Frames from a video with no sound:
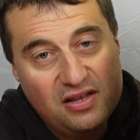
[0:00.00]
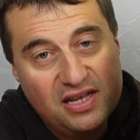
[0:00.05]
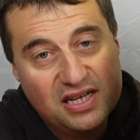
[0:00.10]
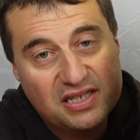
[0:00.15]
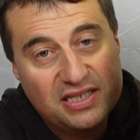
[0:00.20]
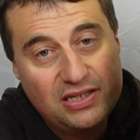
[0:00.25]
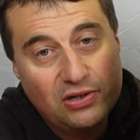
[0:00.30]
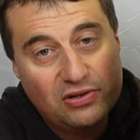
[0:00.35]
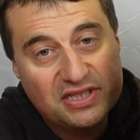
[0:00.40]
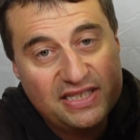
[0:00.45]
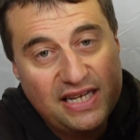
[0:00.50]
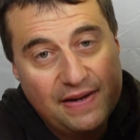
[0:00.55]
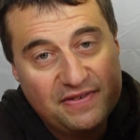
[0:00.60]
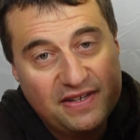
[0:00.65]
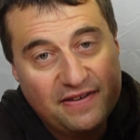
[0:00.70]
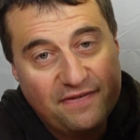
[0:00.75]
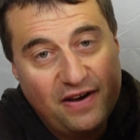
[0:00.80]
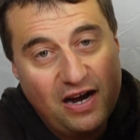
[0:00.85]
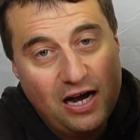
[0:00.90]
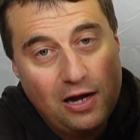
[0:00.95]
that's still a
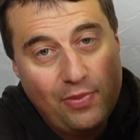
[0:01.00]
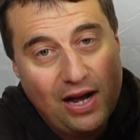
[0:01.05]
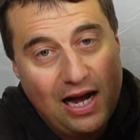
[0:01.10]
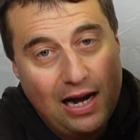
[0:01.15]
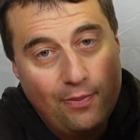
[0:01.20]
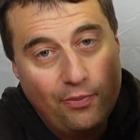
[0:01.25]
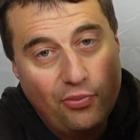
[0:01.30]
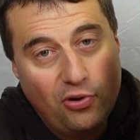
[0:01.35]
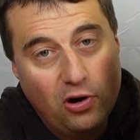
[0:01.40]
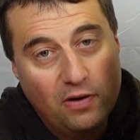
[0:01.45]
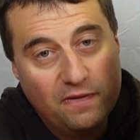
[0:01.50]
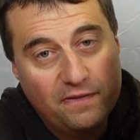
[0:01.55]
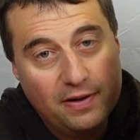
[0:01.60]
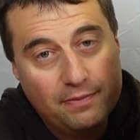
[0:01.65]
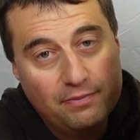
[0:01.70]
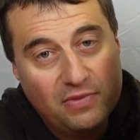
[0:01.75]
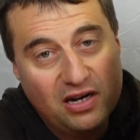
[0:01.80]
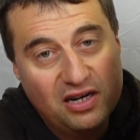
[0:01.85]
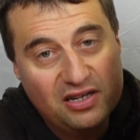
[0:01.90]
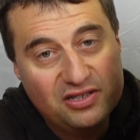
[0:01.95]
£75 profit
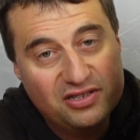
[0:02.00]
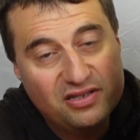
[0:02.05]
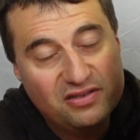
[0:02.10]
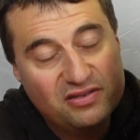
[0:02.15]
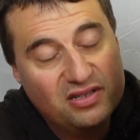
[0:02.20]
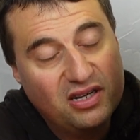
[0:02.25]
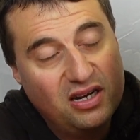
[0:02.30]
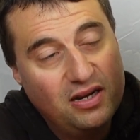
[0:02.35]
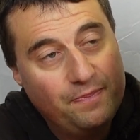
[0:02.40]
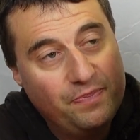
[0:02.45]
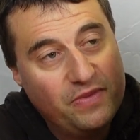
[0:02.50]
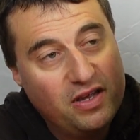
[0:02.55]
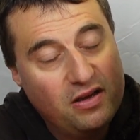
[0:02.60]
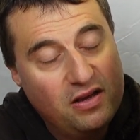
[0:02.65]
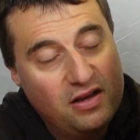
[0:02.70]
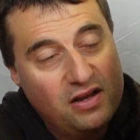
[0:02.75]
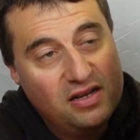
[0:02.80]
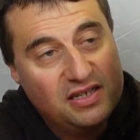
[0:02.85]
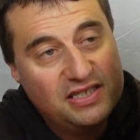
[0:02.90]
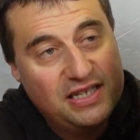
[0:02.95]
margin. So
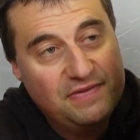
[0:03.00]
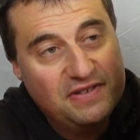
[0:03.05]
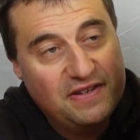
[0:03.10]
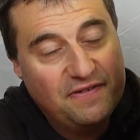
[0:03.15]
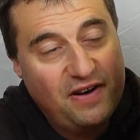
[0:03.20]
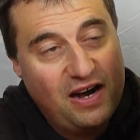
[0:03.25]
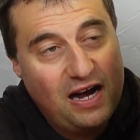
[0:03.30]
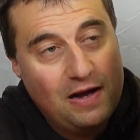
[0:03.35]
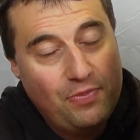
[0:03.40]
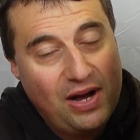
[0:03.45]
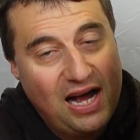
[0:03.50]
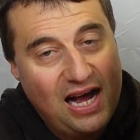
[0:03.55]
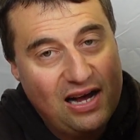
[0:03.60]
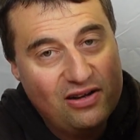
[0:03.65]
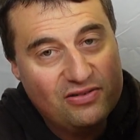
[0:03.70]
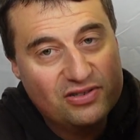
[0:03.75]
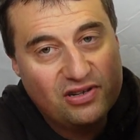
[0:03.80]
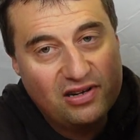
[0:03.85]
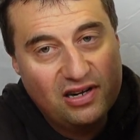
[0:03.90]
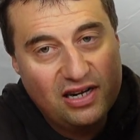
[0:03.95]

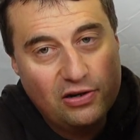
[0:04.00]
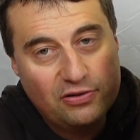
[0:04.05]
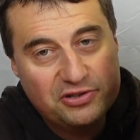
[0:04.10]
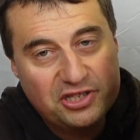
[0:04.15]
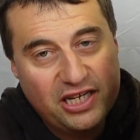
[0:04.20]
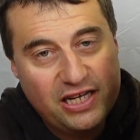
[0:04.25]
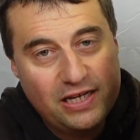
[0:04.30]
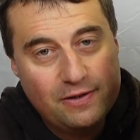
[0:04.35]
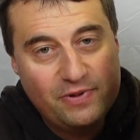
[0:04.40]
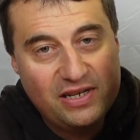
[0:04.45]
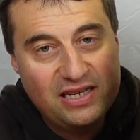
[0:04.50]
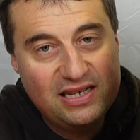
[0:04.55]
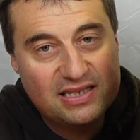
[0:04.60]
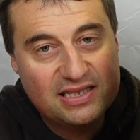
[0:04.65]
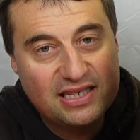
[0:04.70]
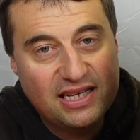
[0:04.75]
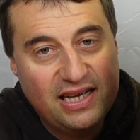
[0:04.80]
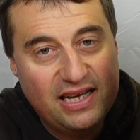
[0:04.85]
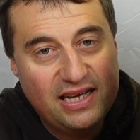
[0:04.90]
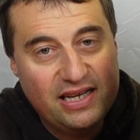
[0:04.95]
£75 on a little cheap
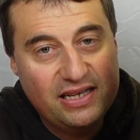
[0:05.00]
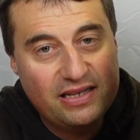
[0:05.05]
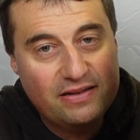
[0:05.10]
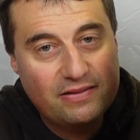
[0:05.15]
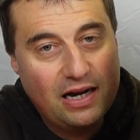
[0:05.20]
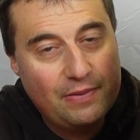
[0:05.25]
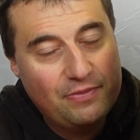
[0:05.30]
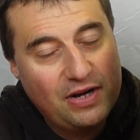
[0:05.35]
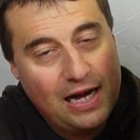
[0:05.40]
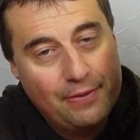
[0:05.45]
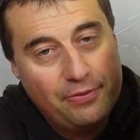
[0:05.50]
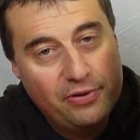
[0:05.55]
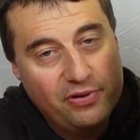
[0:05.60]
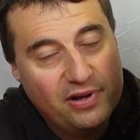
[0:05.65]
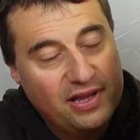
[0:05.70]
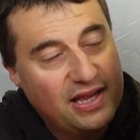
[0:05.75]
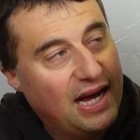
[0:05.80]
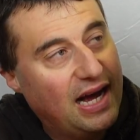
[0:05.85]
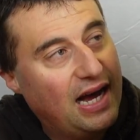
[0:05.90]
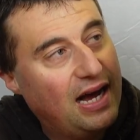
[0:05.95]
PC, I'm happy
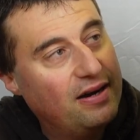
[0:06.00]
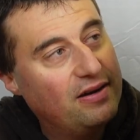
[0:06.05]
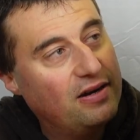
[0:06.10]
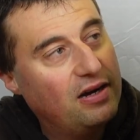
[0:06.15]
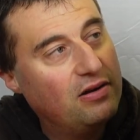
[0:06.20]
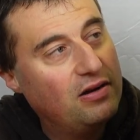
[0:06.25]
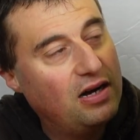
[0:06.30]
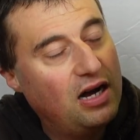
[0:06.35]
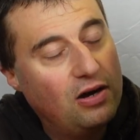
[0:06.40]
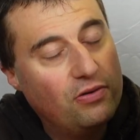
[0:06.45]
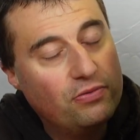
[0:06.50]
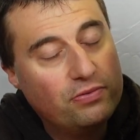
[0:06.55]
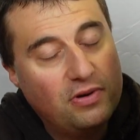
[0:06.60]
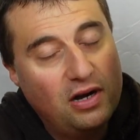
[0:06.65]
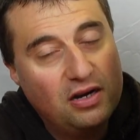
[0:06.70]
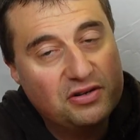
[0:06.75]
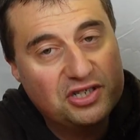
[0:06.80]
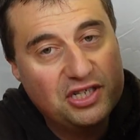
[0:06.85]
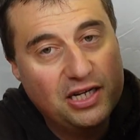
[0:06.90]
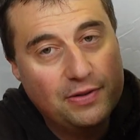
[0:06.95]
with that, and
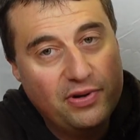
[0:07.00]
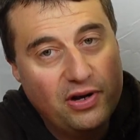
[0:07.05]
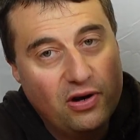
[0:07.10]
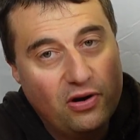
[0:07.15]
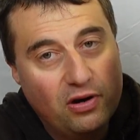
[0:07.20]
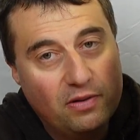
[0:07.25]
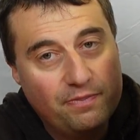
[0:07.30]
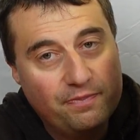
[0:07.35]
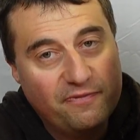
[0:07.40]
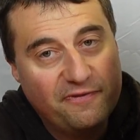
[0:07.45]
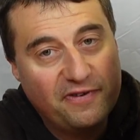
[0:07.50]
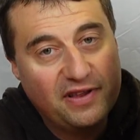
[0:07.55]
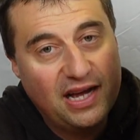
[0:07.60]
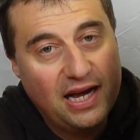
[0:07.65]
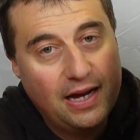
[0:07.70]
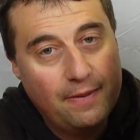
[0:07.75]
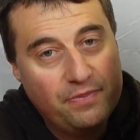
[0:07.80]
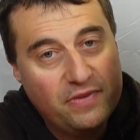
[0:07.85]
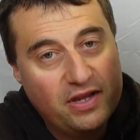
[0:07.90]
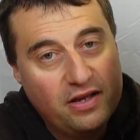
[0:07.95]
I'll ship it on for
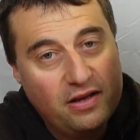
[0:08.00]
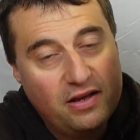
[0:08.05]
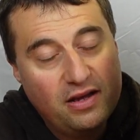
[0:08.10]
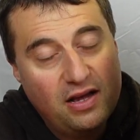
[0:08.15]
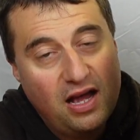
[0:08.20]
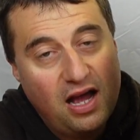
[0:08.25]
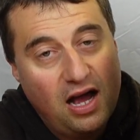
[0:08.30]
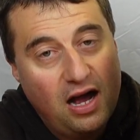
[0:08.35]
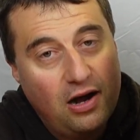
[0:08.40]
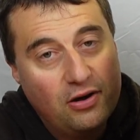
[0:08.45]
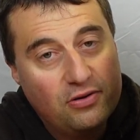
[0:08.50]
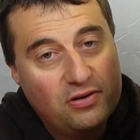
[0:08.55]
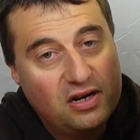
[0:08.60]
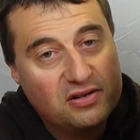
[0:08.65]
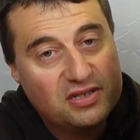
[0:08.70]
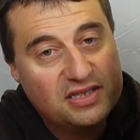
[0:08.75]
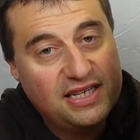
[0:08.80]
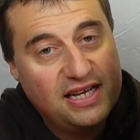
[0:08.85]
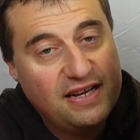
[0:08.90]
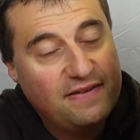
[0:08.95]
that. I'll
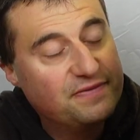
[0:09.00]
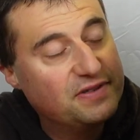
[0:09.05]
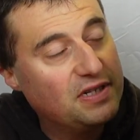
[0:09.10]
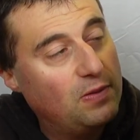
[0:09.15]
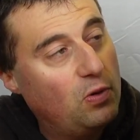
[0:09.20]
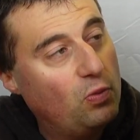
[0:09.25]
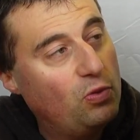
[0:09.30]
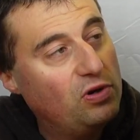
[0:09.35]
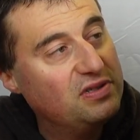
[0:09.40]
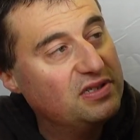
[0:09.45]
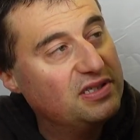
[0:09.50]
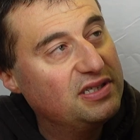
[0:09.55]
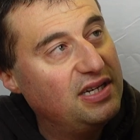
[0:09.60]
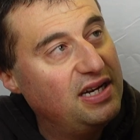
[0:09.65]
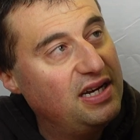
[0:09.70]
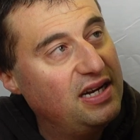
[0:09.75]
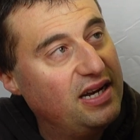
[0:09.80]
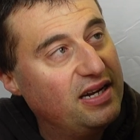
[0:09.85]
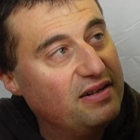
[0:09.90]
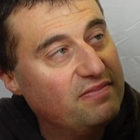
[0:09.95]
see if someone wants
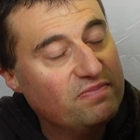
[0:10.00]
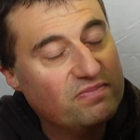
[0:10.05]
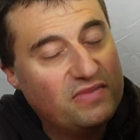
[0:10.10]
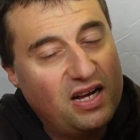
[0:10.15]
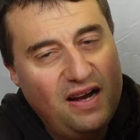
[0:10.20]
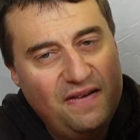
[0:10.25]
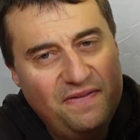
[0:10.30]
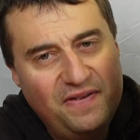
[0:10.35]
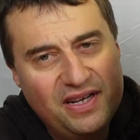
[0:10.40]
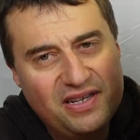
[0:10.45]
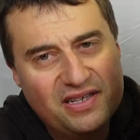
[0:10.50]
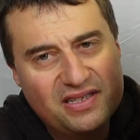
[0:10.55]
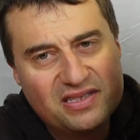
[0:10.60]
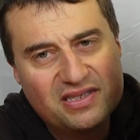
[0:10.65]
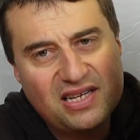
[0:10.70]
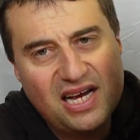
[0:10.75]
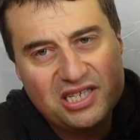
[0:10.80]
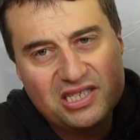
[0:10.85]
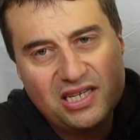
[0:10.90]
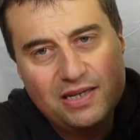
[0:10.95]
it, and I think
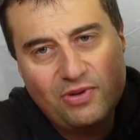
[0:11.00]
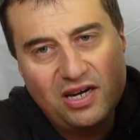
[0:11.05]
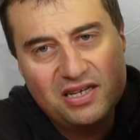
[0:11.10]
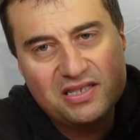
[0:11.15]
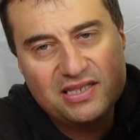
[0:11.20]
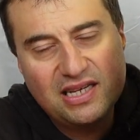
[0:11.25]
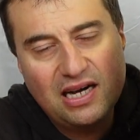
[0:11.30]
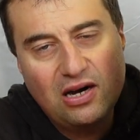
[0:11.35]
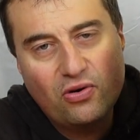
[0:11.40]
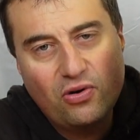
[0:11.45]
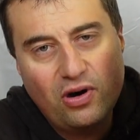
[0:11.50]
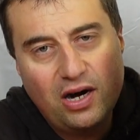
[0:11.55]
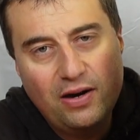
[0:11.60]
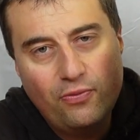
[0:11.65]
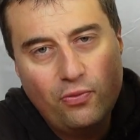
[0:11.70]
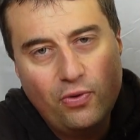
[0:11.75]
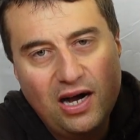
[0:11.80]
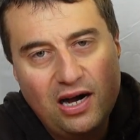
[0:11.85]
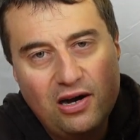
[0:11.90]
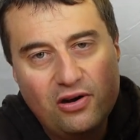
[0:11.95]
this actually might sell
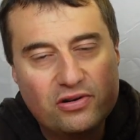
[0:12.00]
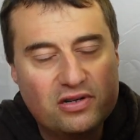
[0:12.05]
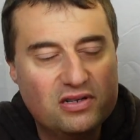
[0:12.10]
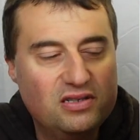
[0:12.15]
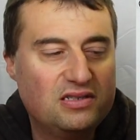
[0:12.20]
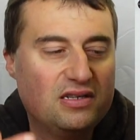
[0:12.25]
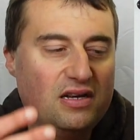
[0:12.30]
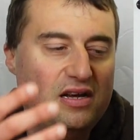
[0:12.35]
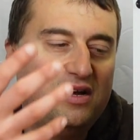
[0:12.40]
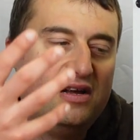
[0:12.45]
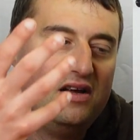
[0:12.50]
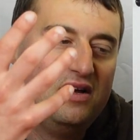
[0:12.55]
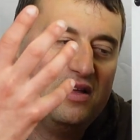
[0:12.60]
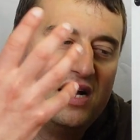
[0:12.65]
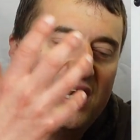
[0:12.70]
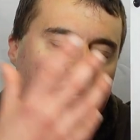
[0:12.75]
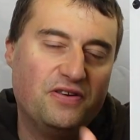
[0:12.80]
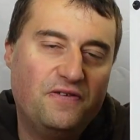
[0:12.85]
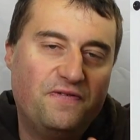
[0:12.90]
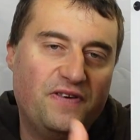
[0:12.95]
quite well, because
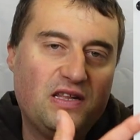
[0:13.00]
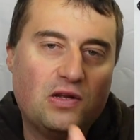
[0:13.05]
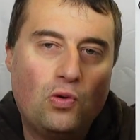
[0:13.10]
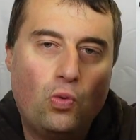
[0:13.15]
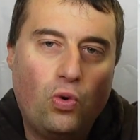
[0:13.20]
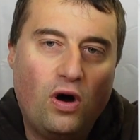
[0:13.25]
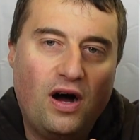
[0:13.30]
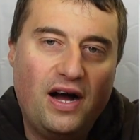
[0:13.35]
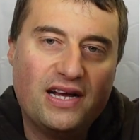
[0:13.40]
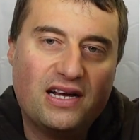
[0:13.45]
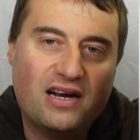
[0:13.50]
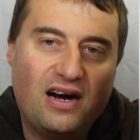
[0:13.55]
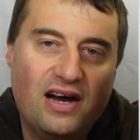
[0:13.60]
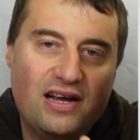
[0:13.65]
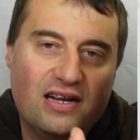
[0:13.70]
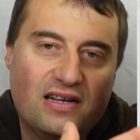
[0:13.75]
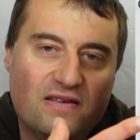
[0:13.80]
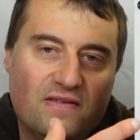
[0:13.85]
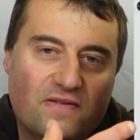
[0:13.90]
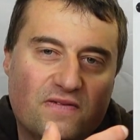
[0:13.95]
I do think the white
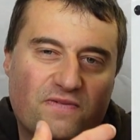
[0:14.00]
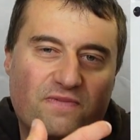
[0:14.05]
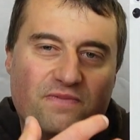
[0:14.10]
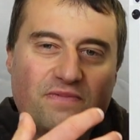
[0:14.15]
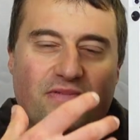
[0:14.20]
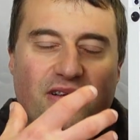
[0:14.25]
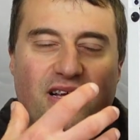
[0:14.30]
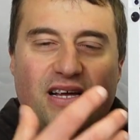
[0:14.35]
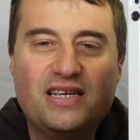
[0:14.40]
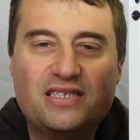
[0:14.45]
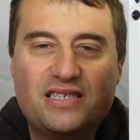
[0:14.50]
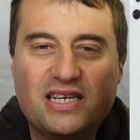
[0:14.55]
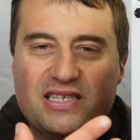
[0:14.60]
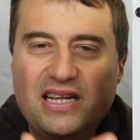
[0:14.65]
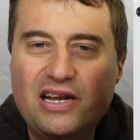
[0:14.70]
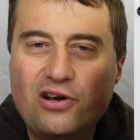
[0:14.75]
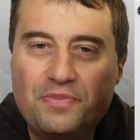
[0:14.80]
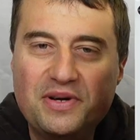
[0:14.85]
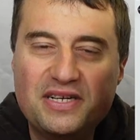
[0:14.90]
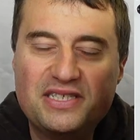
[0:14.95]
kind of, it's a
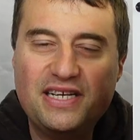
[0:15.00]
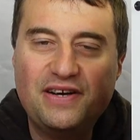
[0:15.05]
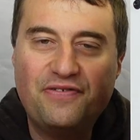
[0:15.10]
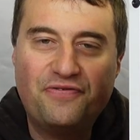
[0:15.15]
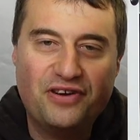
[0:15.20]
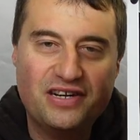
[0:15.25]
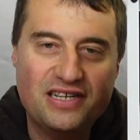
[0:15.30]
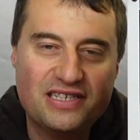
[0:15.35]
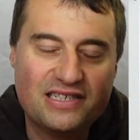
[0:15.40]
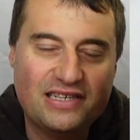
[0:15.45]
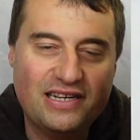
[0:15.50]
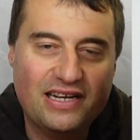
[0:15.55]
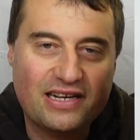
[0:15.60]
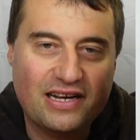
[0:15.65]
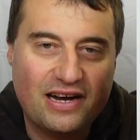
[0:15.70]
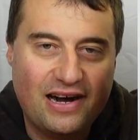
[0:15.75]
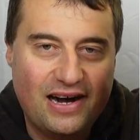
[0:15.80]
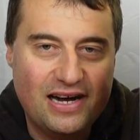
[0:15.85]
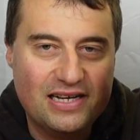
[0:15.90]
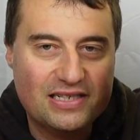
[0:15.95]
little bit different, isn't it,
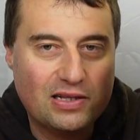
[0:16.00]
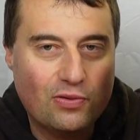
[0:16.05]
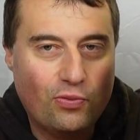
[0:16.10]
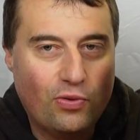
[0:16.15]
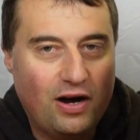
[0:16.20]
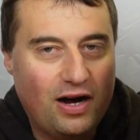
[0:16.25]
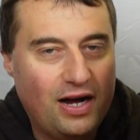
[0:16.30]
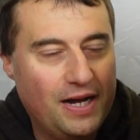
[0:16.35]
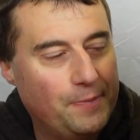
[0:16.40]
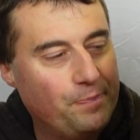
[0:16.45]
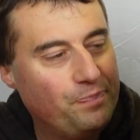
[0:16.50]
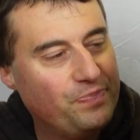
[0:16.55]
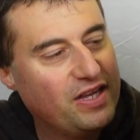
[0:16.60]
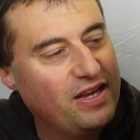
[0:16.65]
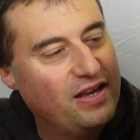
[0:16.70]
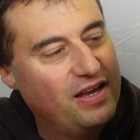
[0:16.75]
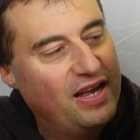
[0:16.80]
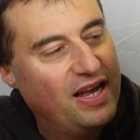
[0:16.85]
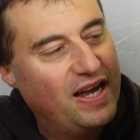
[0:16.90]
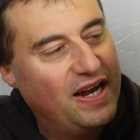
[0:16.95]
guys, the white?
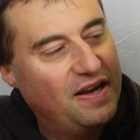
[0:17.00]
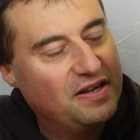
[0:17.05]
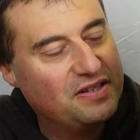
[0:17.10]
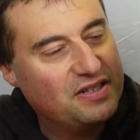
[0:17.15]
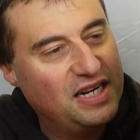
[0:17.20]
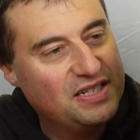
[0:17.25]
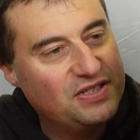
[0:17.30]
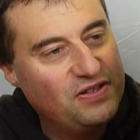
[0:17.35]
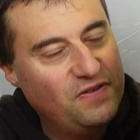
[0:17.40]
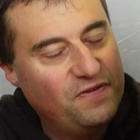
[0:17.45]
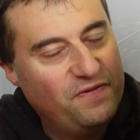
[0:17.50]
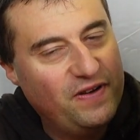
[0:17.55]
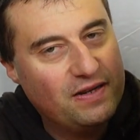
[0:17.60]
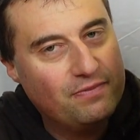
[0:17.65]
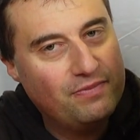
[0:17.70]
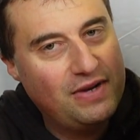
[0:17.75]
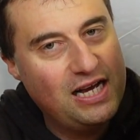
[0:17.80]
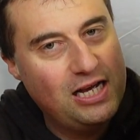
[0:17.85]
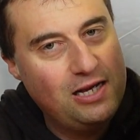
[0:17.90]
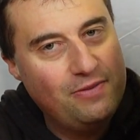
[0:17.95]
And I do think
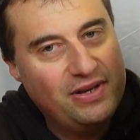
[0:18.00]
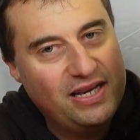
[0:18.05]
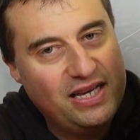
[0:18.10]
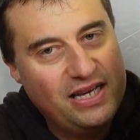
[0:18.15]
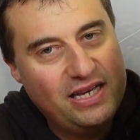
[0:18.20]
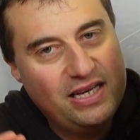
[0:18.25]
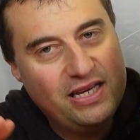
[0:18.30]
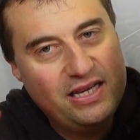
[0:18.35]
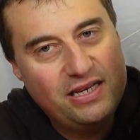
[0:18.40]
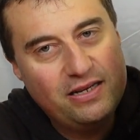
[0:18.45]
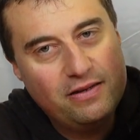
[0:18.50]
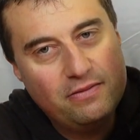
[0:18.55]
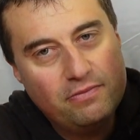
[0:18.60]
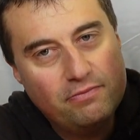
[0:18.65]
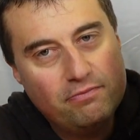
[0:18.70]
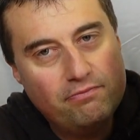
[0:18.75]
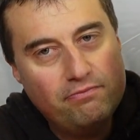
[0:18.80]
maybe